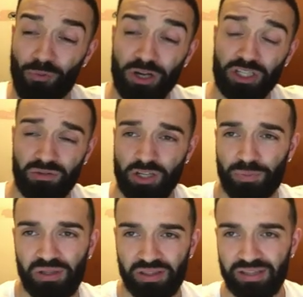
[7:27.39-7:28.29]
Originally, when I
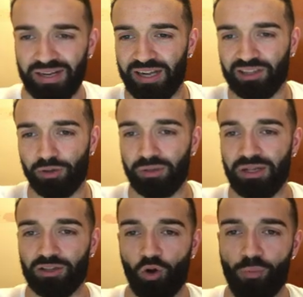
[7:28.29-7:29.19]
was building the deck, I thought you
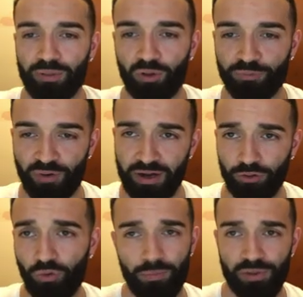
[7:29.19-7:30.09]
needed to open Lone Fire
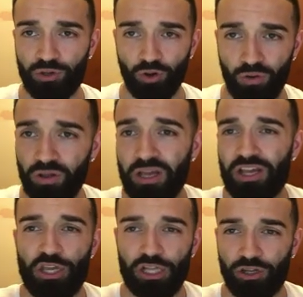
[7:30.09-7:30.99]
to do it, but you don't.
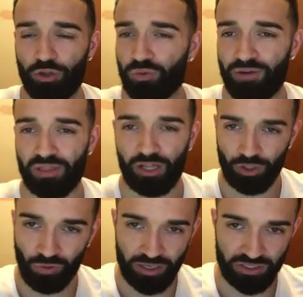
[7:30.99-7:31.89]
You can literally do whatever the
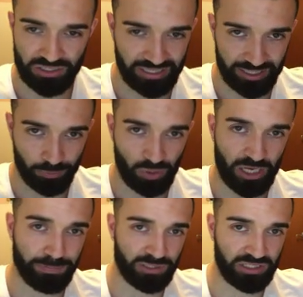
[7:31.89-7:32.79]
hell you want, and you still end up
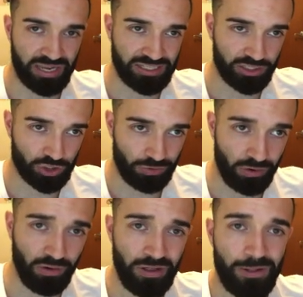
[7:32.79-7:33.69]
doing it. Especially thanks to
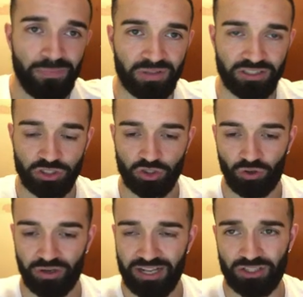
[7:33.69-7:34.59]
Destrudo, because
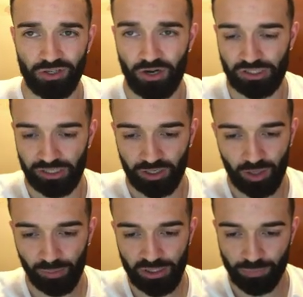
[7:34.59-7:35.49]
Destrudo gets you the Guardragon
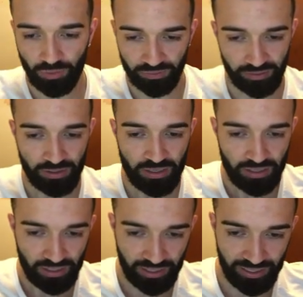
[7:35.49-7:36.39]
combo. It's broken.
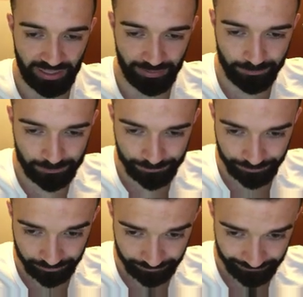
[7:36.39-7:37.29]
Uh,
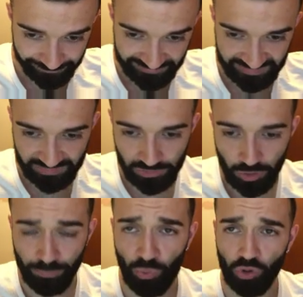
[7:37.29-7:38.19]

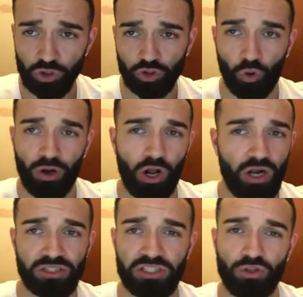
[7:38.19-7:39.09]
Borrelsword,
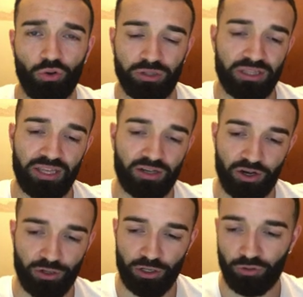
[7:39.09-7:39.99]
honestly the only link
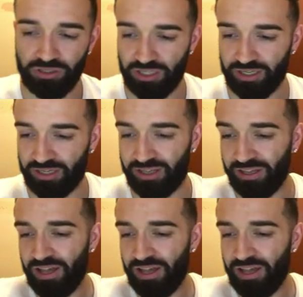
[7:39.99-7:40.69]
card you need going second.